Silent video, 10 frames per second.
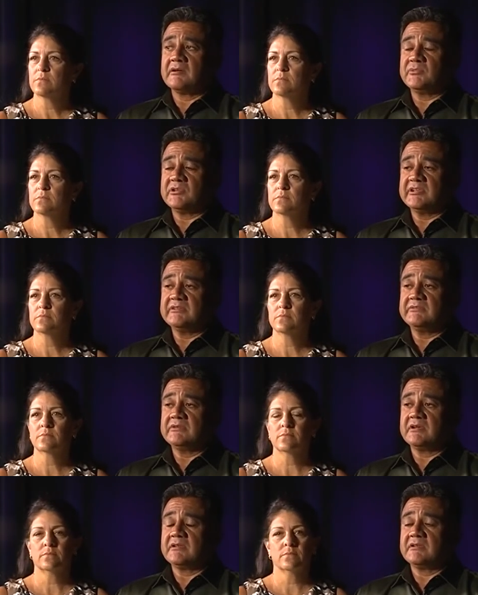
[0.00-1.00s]
Speaker 1: I believe
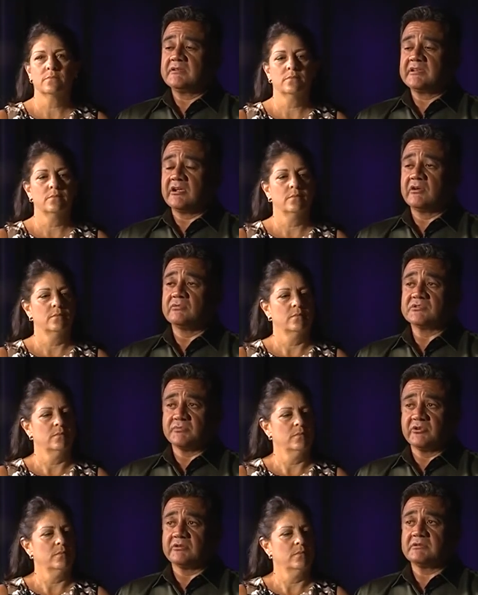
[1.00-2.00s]
Tera was
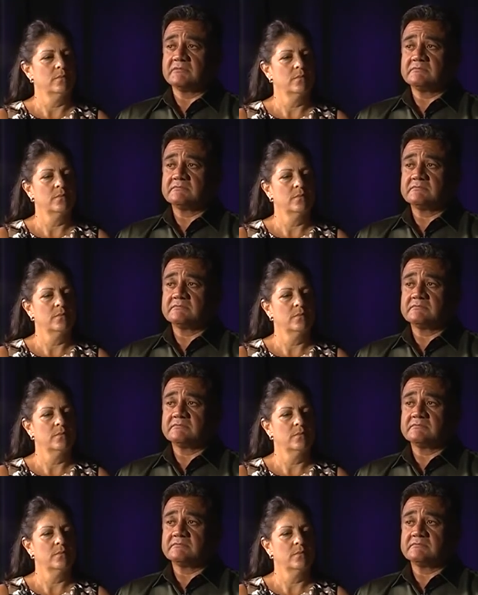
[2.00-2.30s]
murdered.